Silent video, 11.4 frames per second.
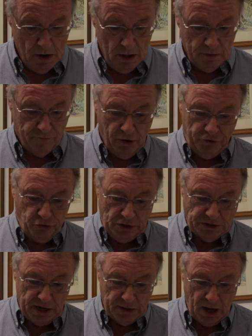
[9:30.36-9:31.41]
The voluntary
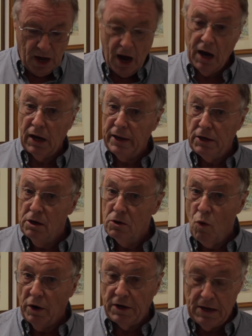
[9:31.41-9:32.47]
sector hardly knew
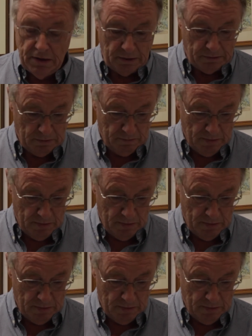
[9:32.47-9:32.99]
what hit it.